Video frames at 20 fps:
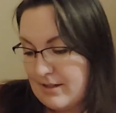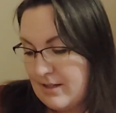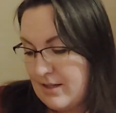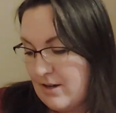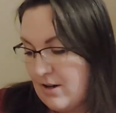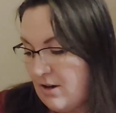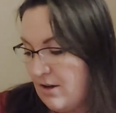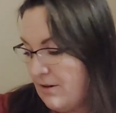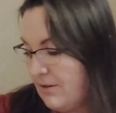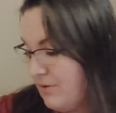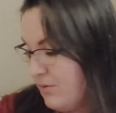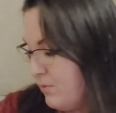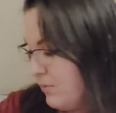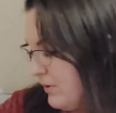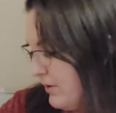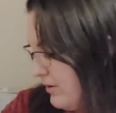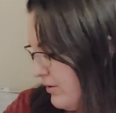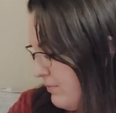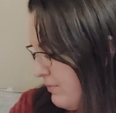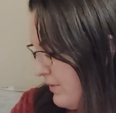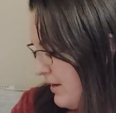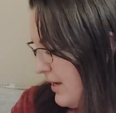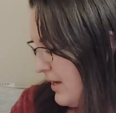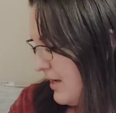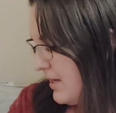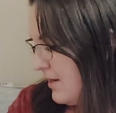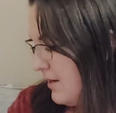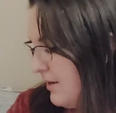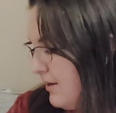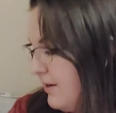yarn with
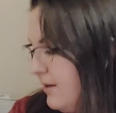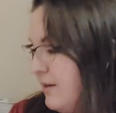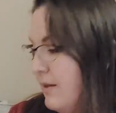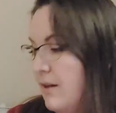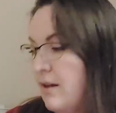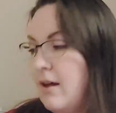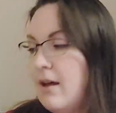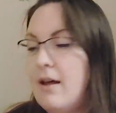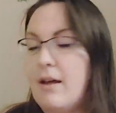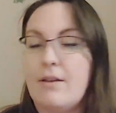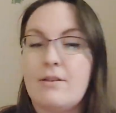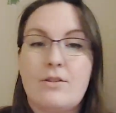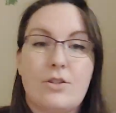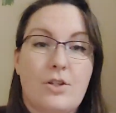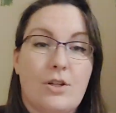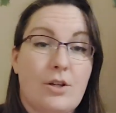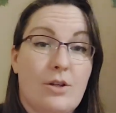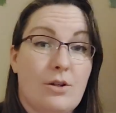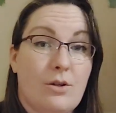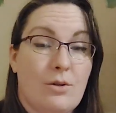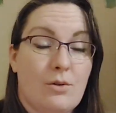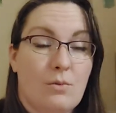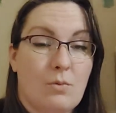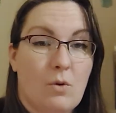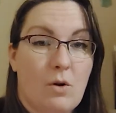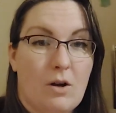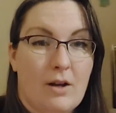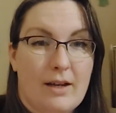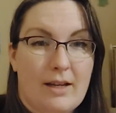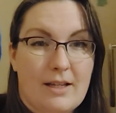me to
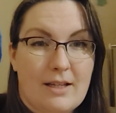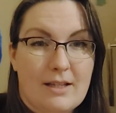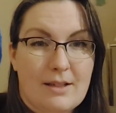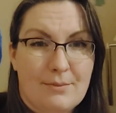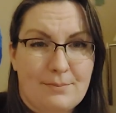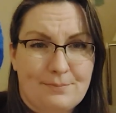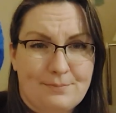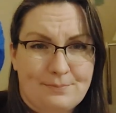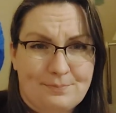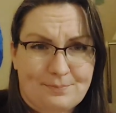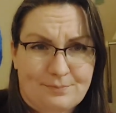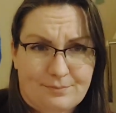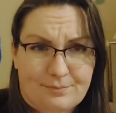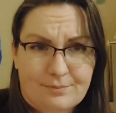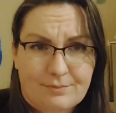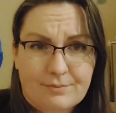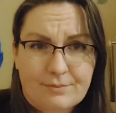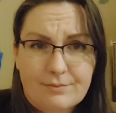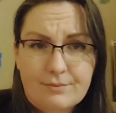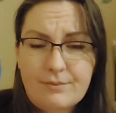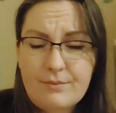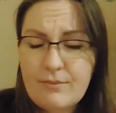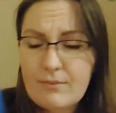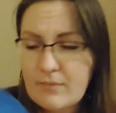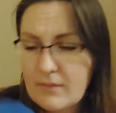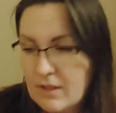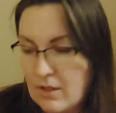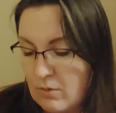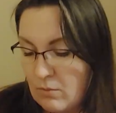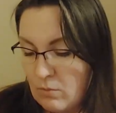wind
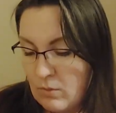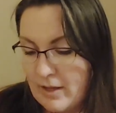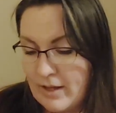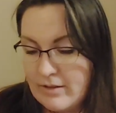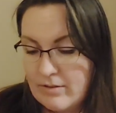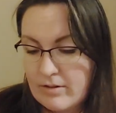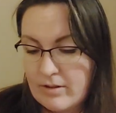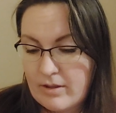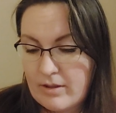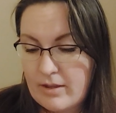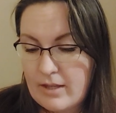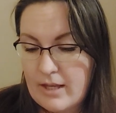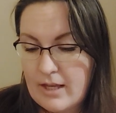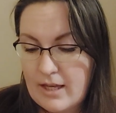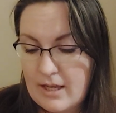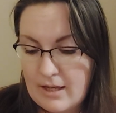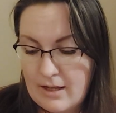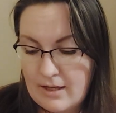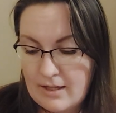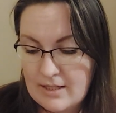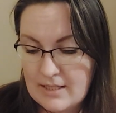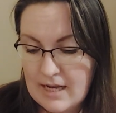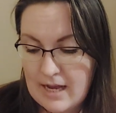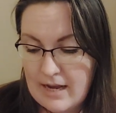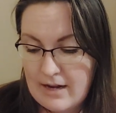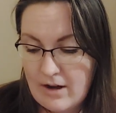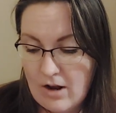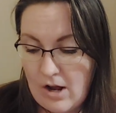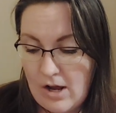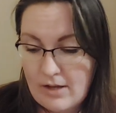with the
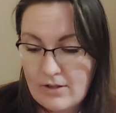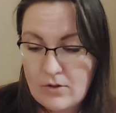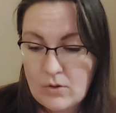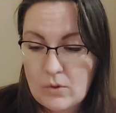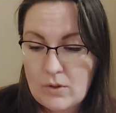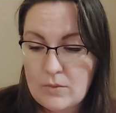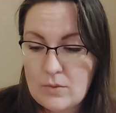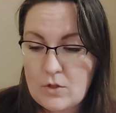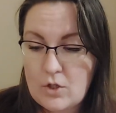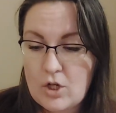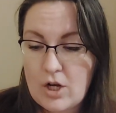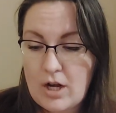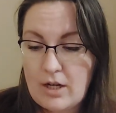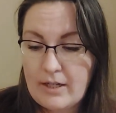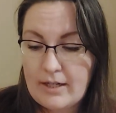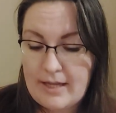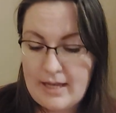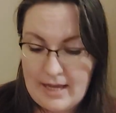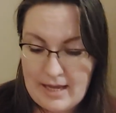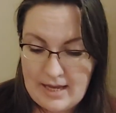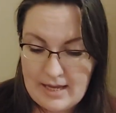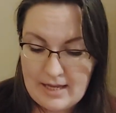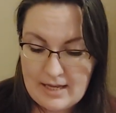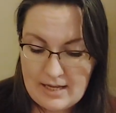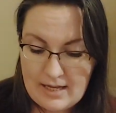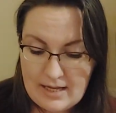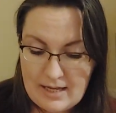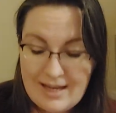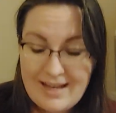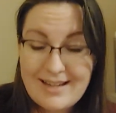intent. I thought it was chunky.
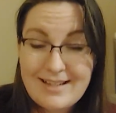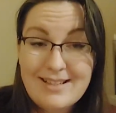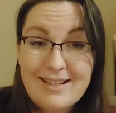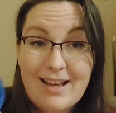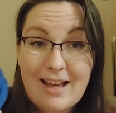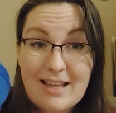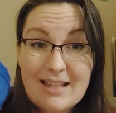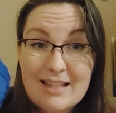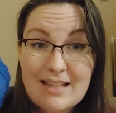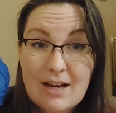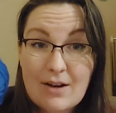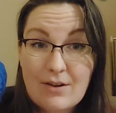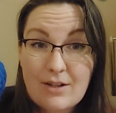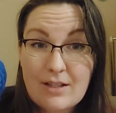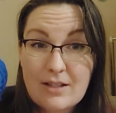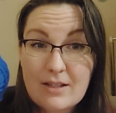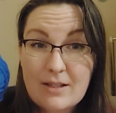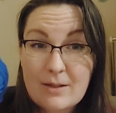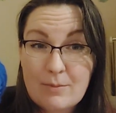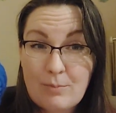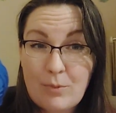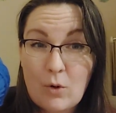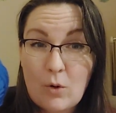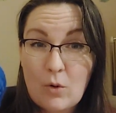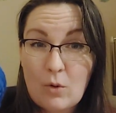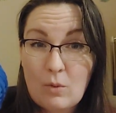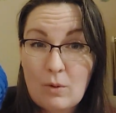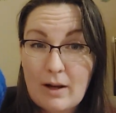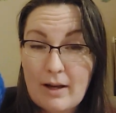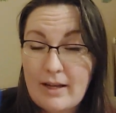Turns out it's
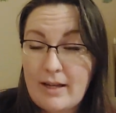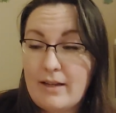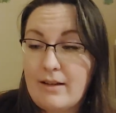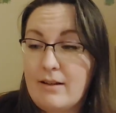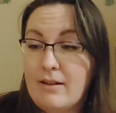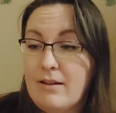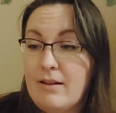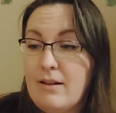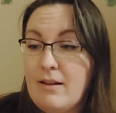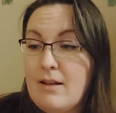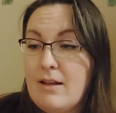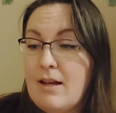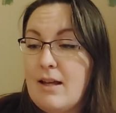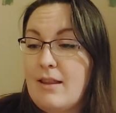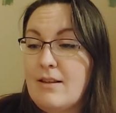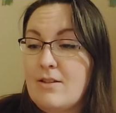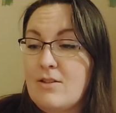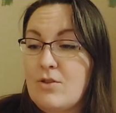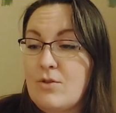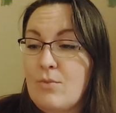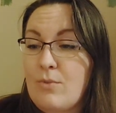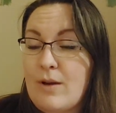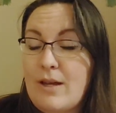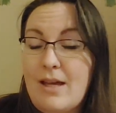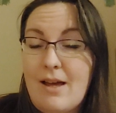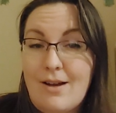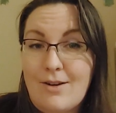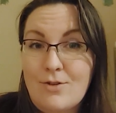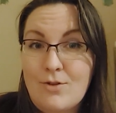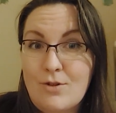sport weight and it's
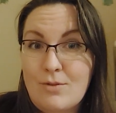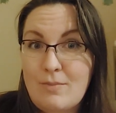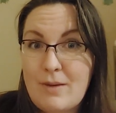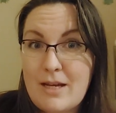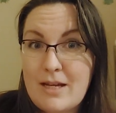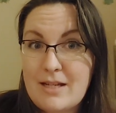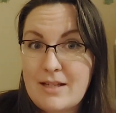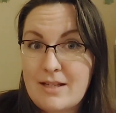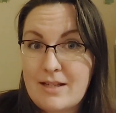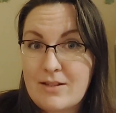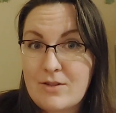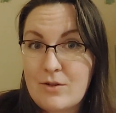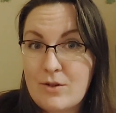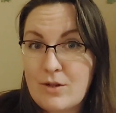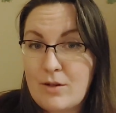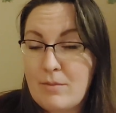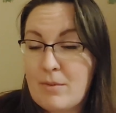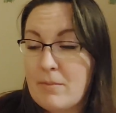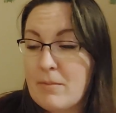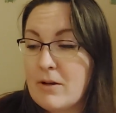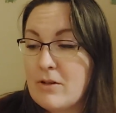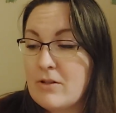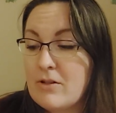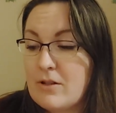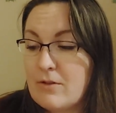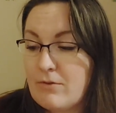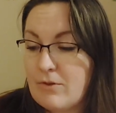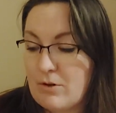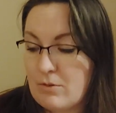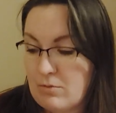300 meters. So it took me most of
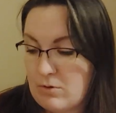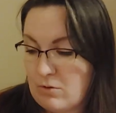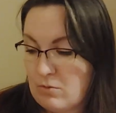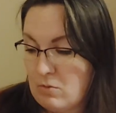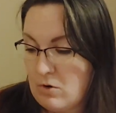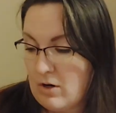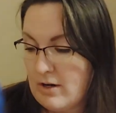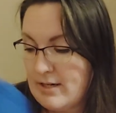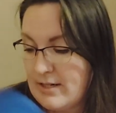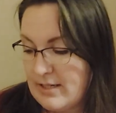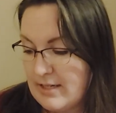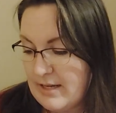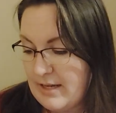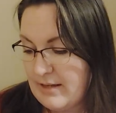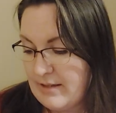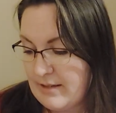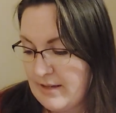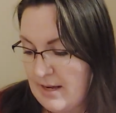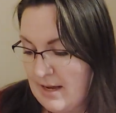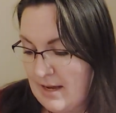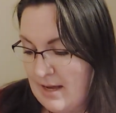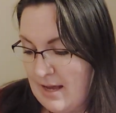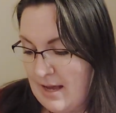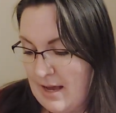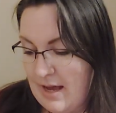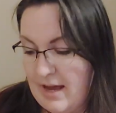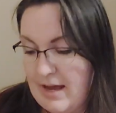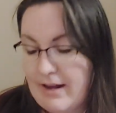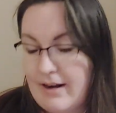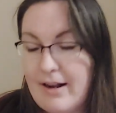the film to wind it.
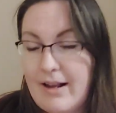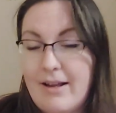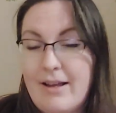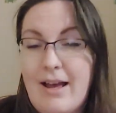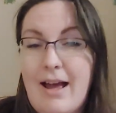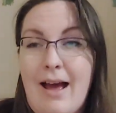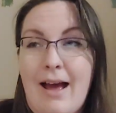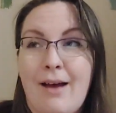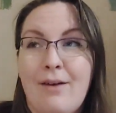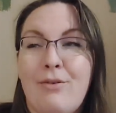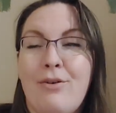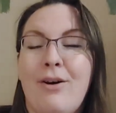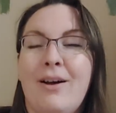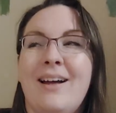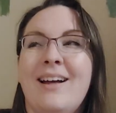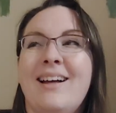And I have